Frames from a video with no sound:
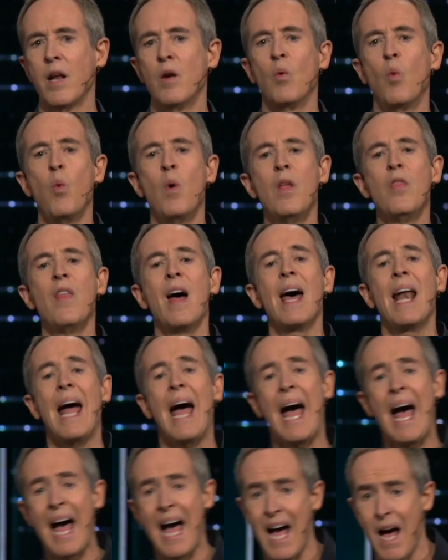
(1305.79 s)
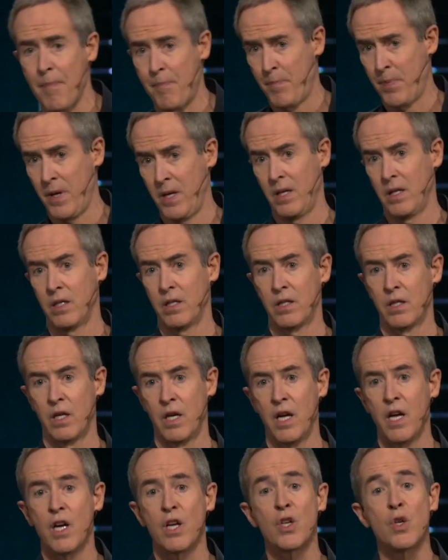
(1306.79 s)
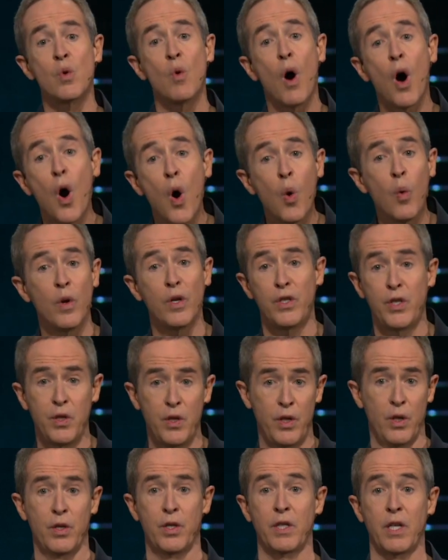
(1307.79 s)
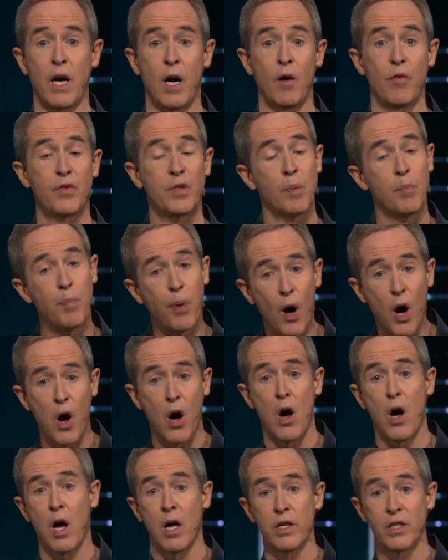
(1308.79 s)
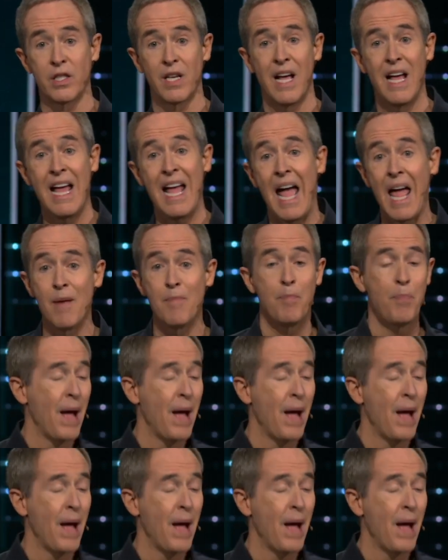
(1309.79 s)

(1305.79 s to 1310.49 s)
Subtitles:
And when that happens, you owe it to yourself to pause and